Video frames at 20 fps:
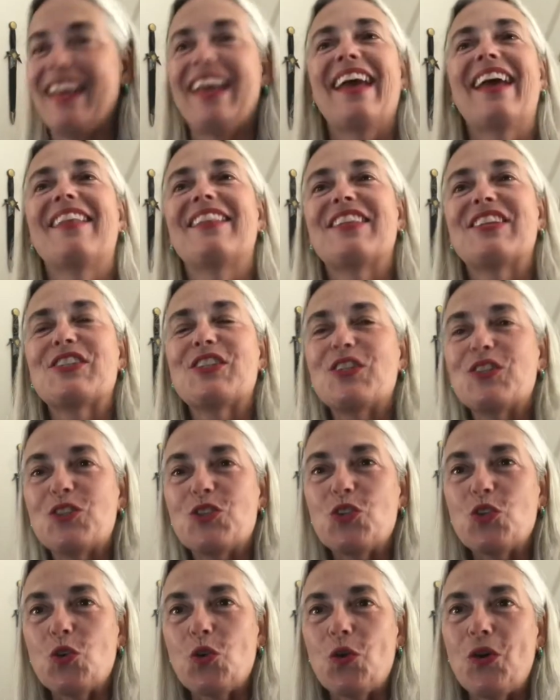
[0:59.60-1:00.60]
this is
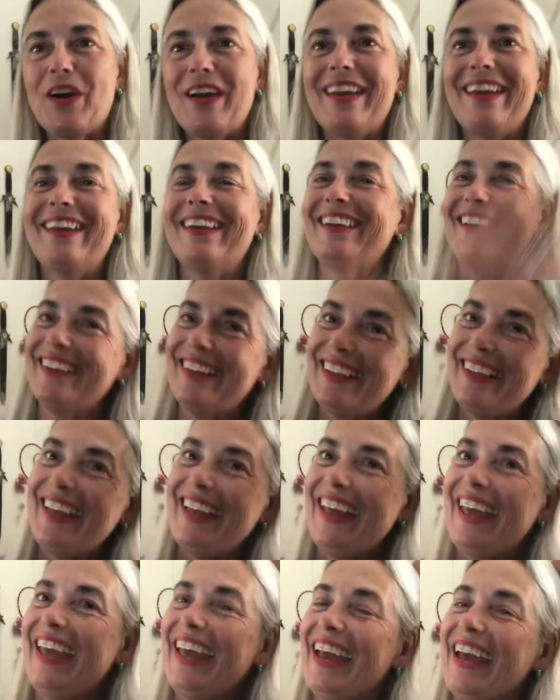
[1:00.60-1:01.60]
Joy,
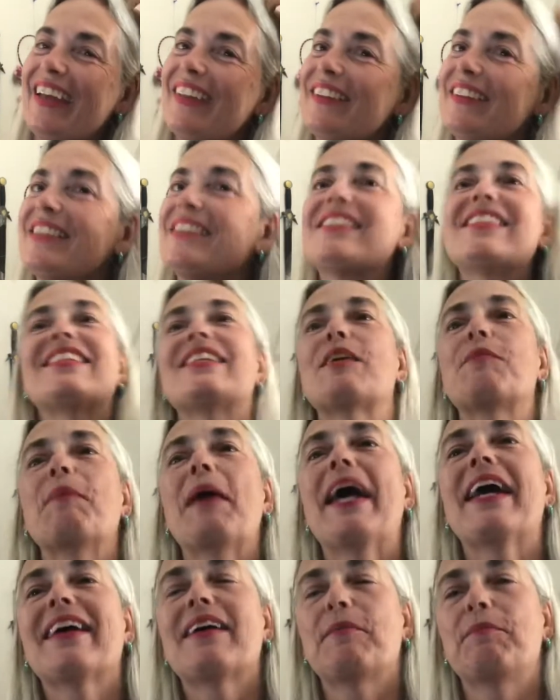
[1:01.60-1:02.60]
and this is a
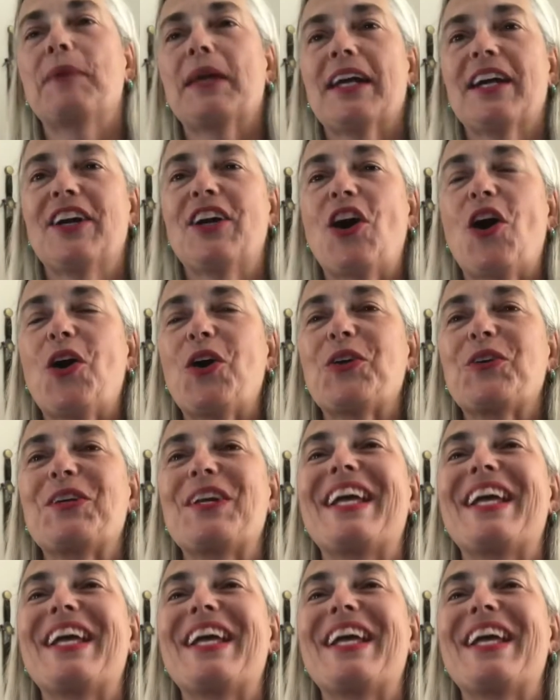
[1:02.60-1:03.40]
pick a card